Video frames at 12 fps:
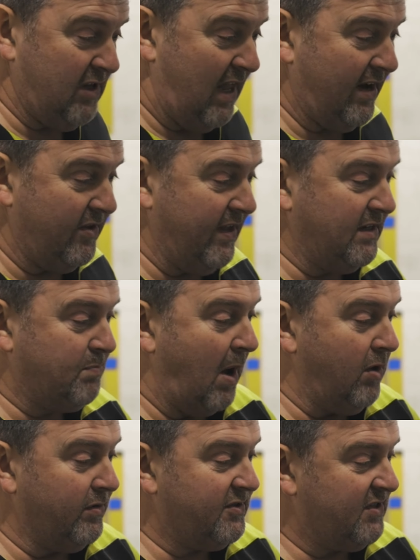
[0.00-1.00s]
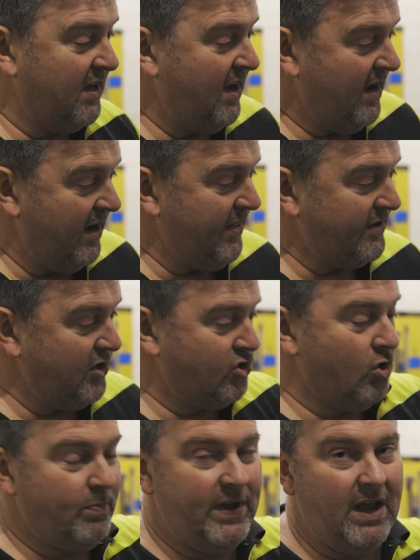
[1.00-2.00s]
slacken these bolts and then you
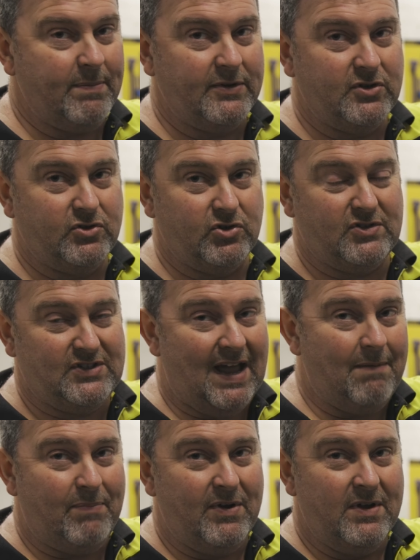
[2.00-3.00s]
should be able to just tap